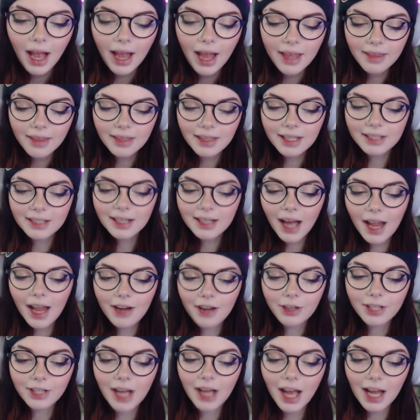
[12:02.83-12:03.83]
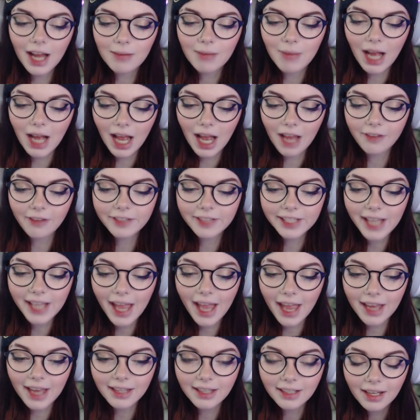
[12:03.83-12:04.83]
The entire time I've
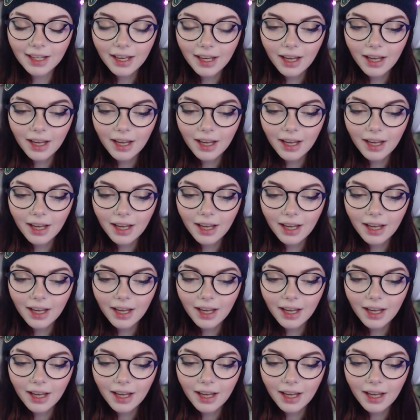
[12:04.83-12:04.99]
said,